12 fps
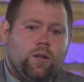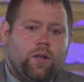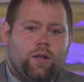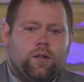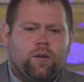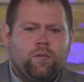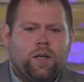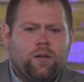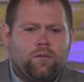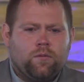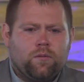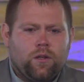until about
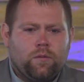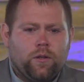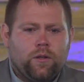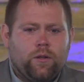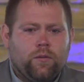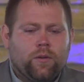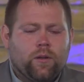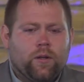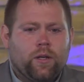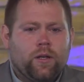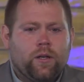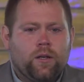roughly
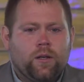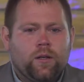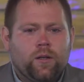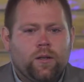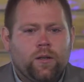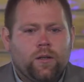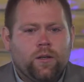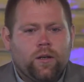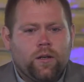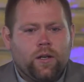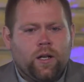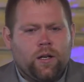2:30,
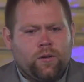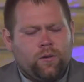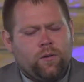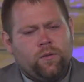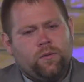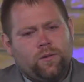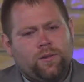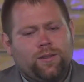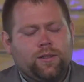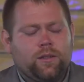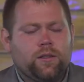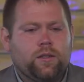and then I knew
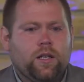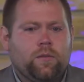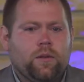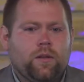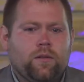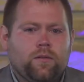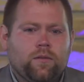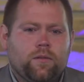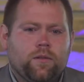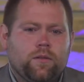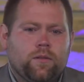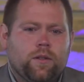it's time to
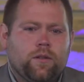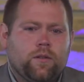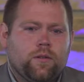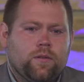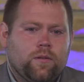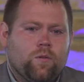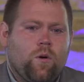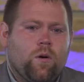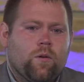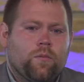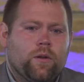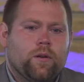walk
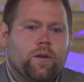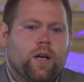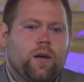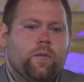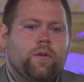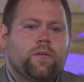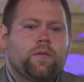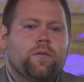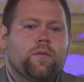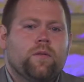them to their cabins.